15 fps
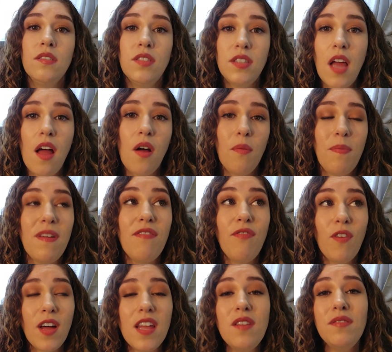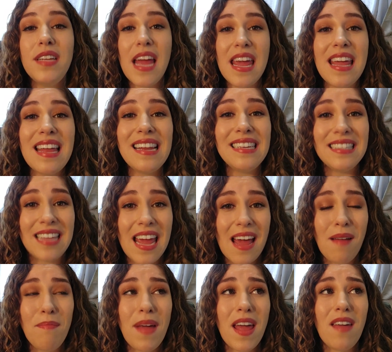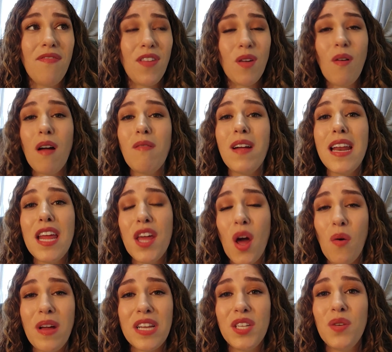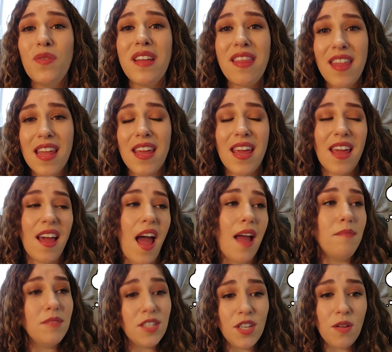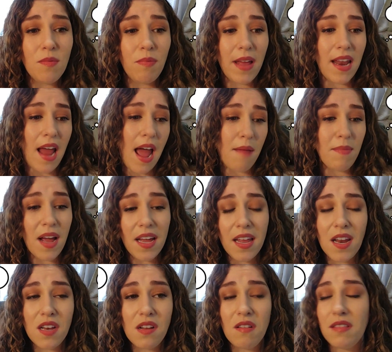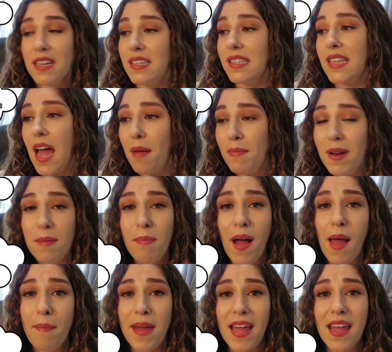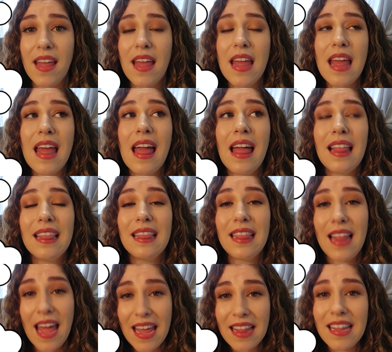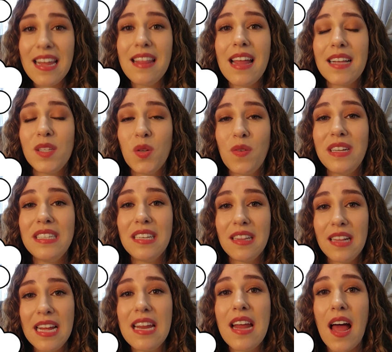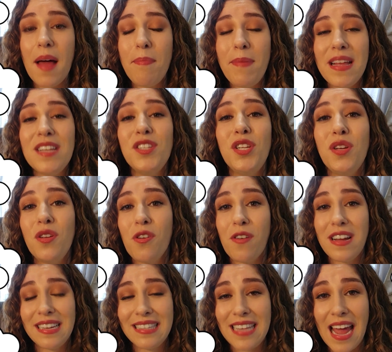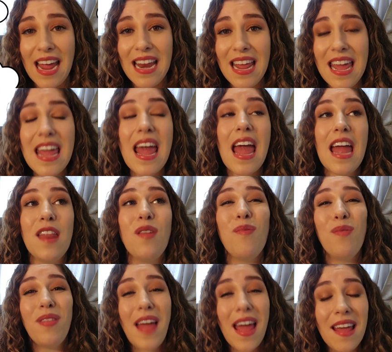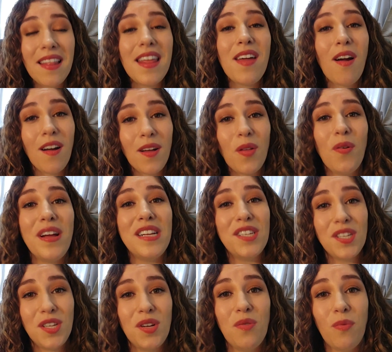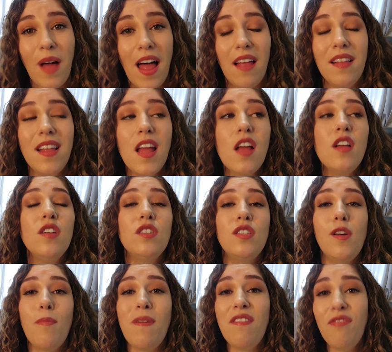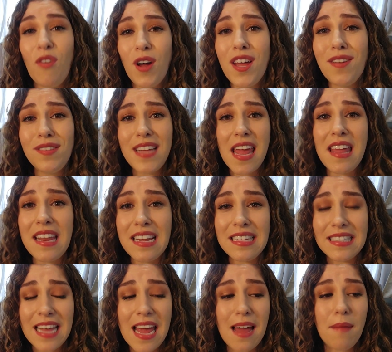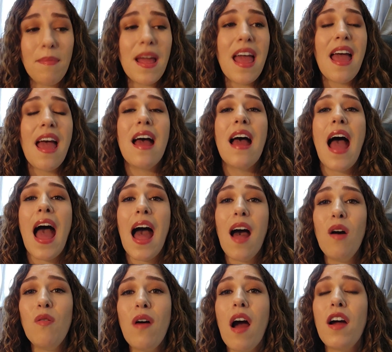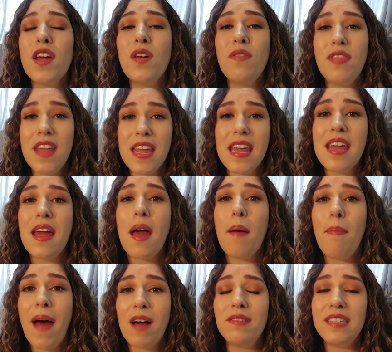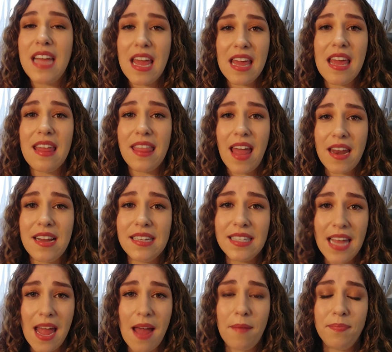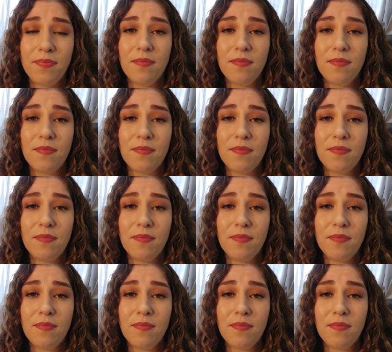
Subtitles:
So before you take an exam, if you already go into it thinking, I'm stupid, I'm not going to know this, I'm going to bomb it, likely that's going to lead up into your anxiety and you likely aren't going to do well. So before you take an exam, how are you thinking about taking that exam?